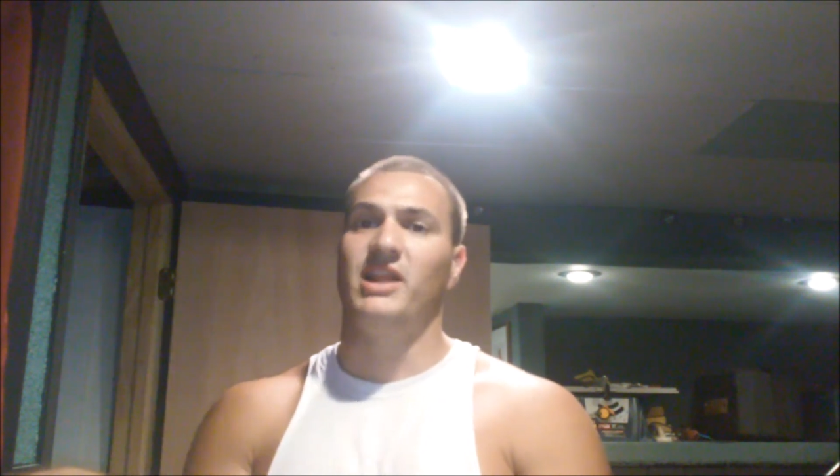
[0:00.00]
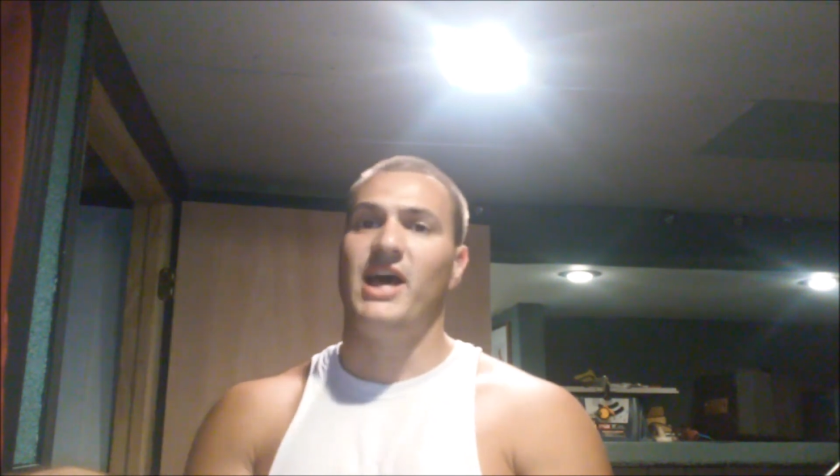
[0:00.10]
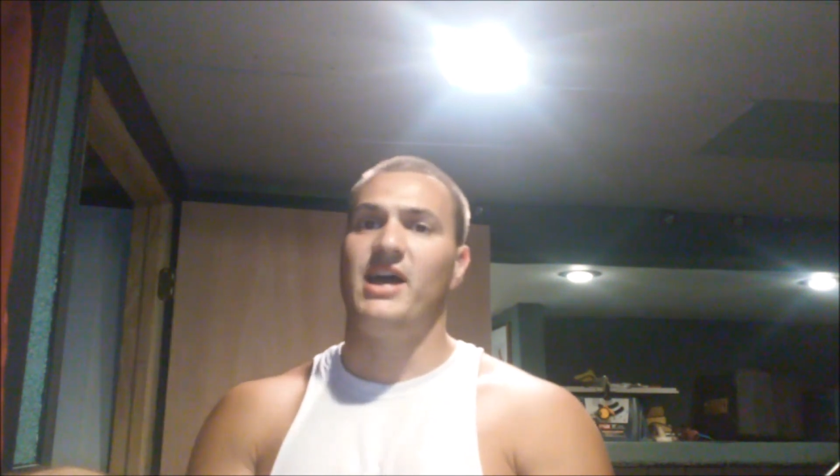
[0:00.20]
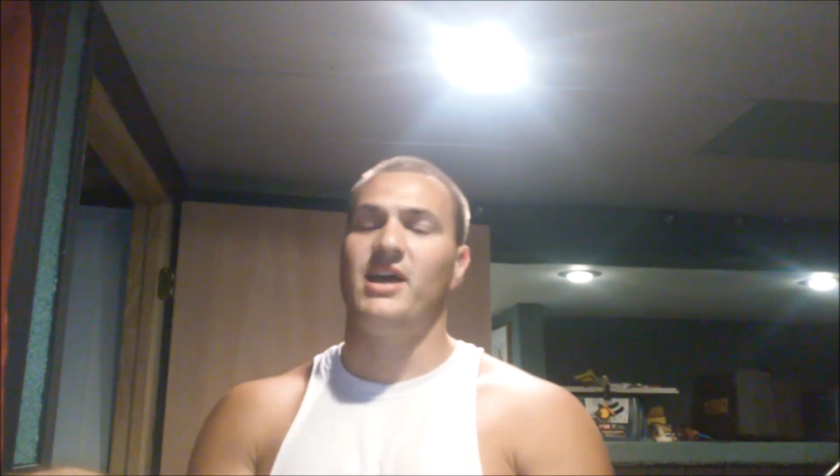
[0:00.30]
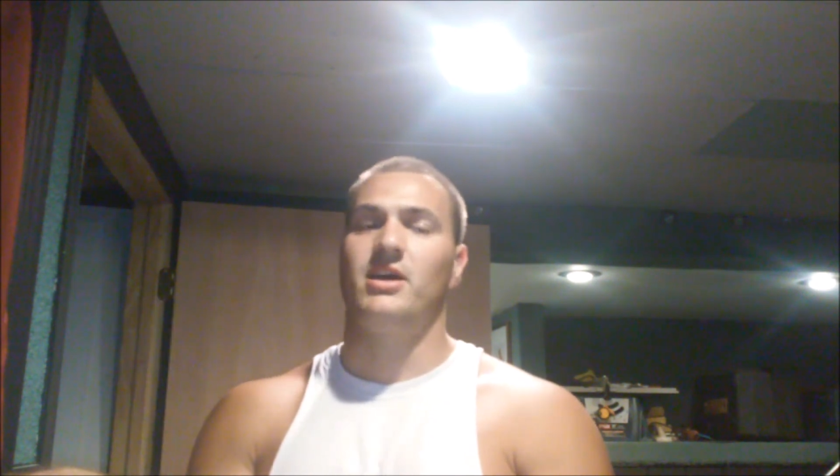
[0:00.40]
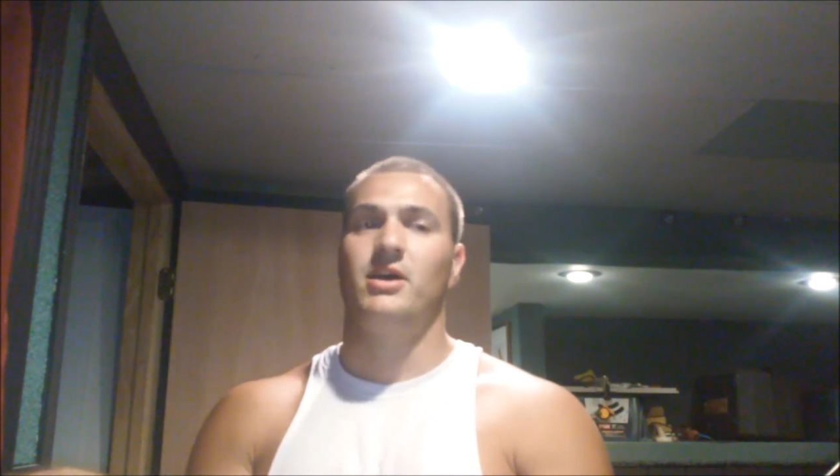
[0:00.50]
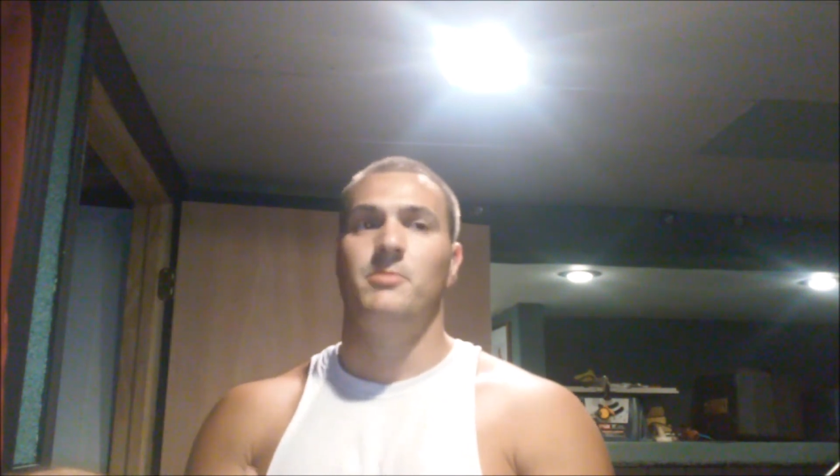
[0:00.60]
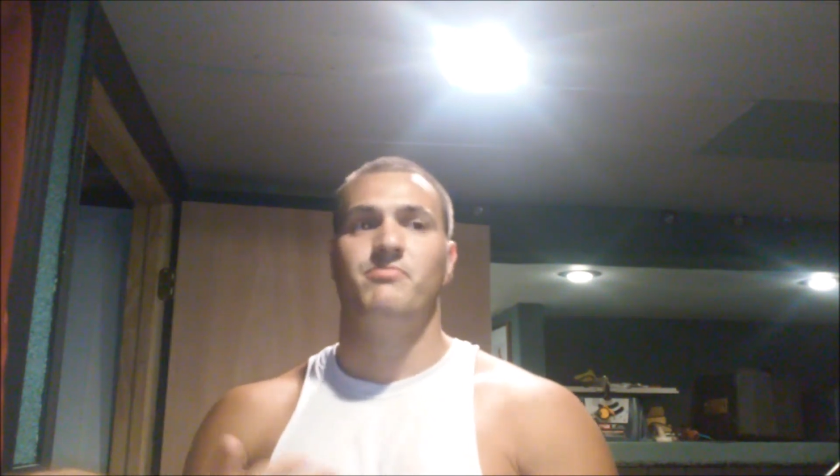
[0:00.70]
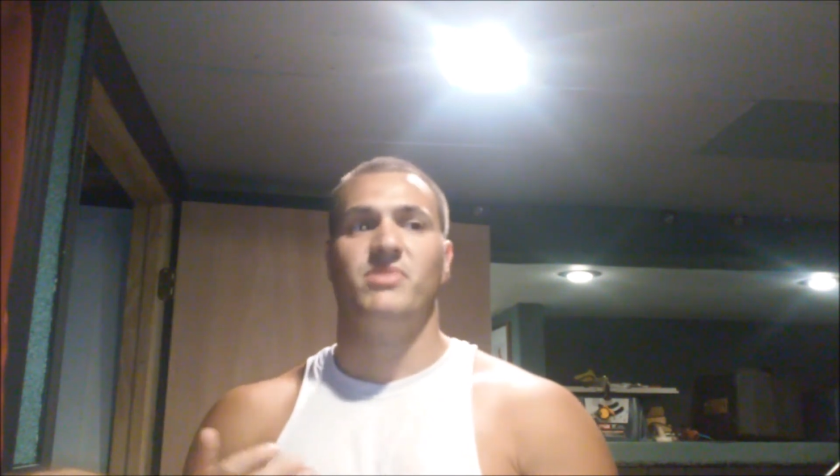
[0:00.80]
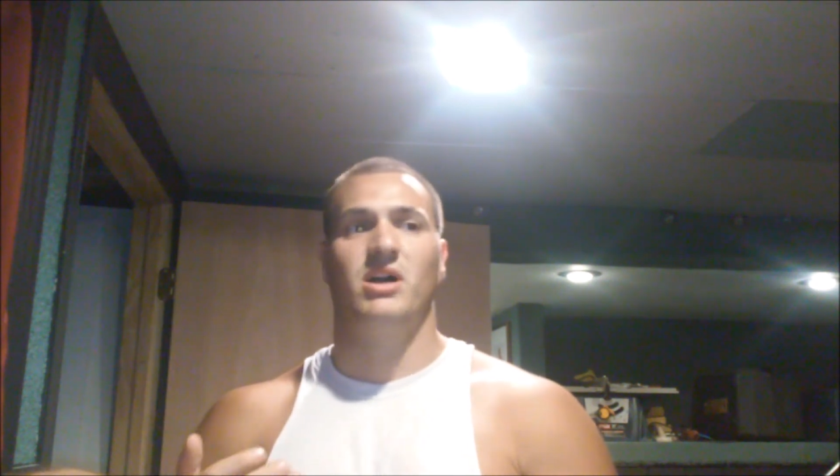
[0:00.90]
leg
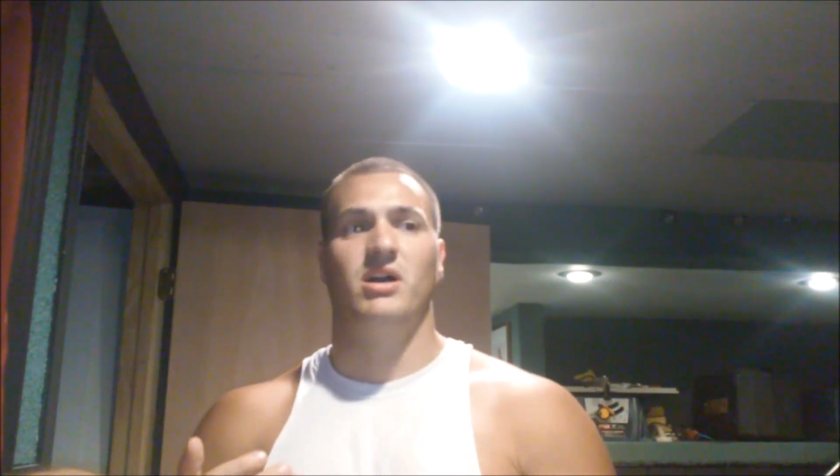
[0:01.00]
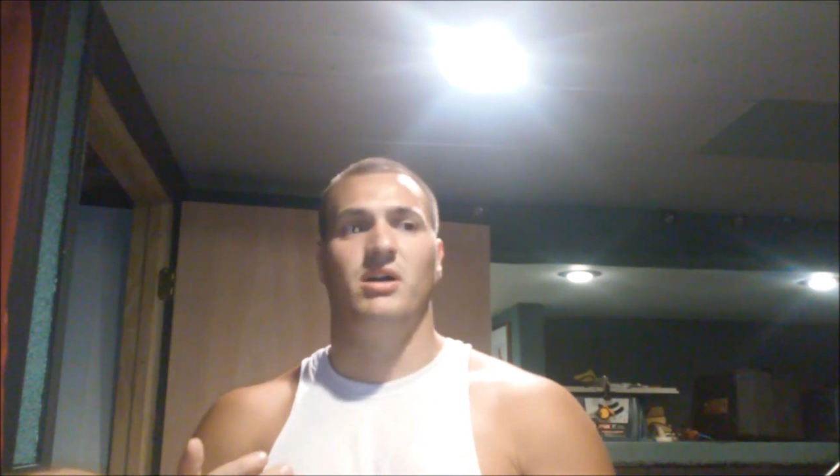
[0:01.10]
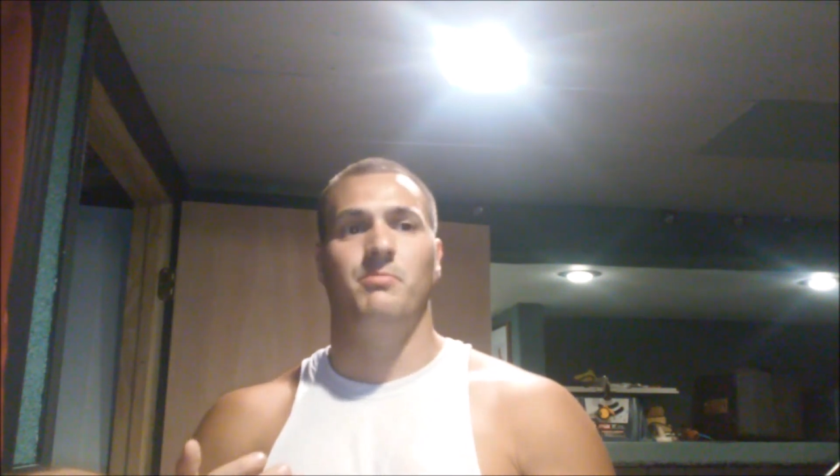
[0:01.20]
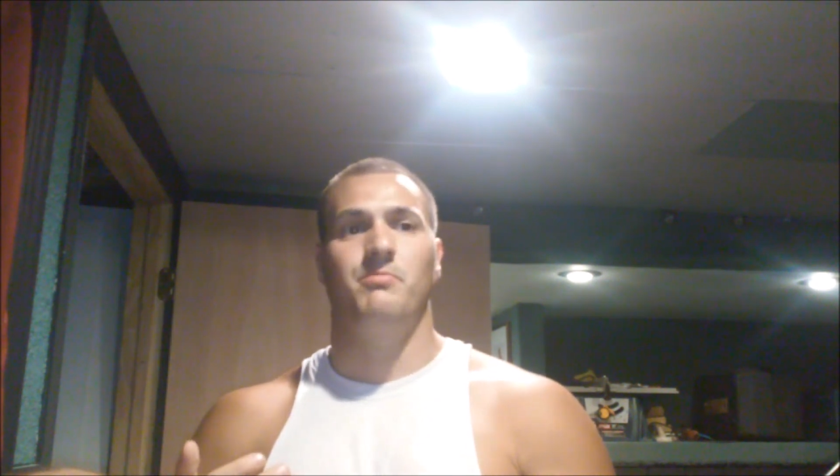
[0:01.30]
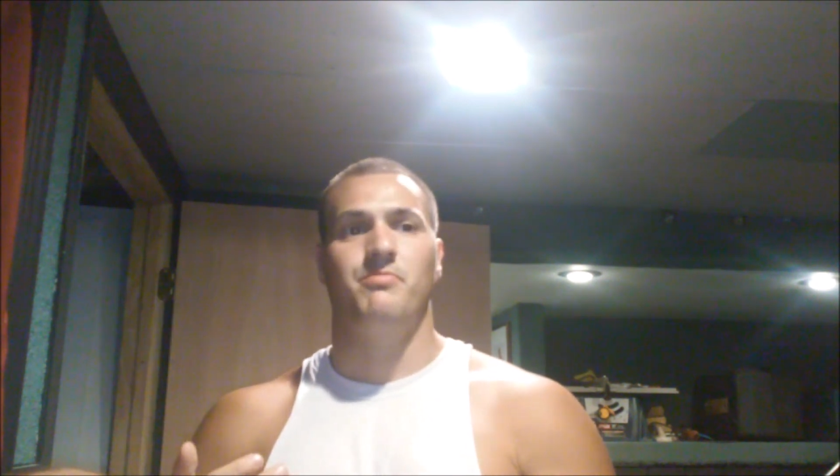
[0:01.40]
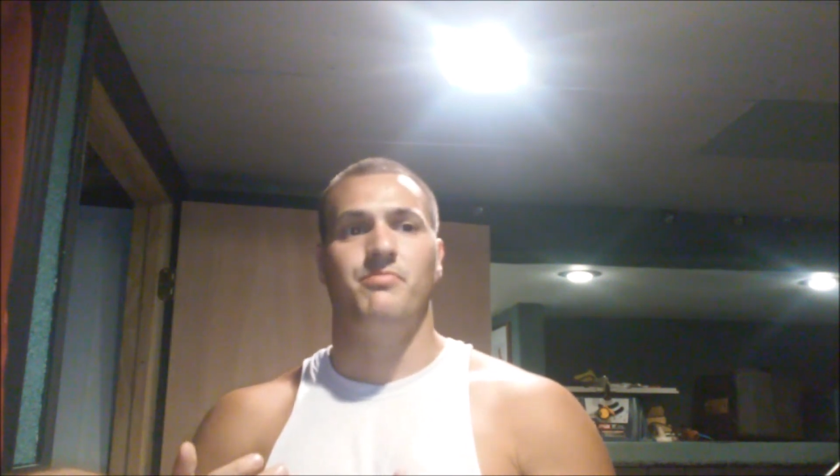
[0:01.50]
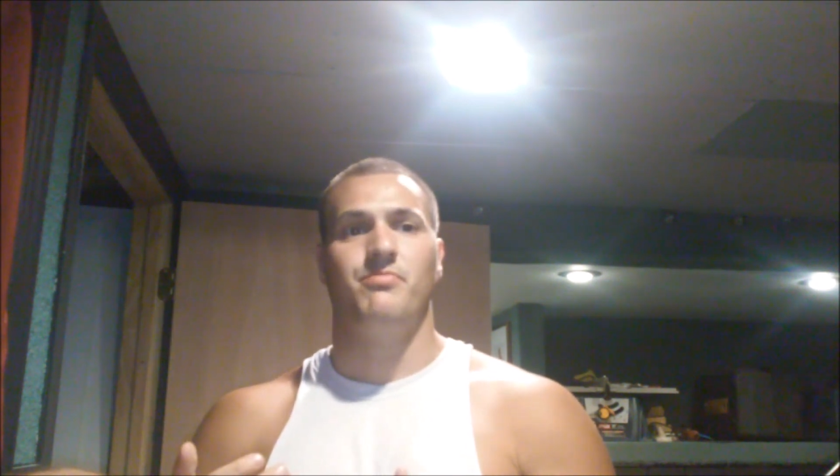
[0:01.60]
um,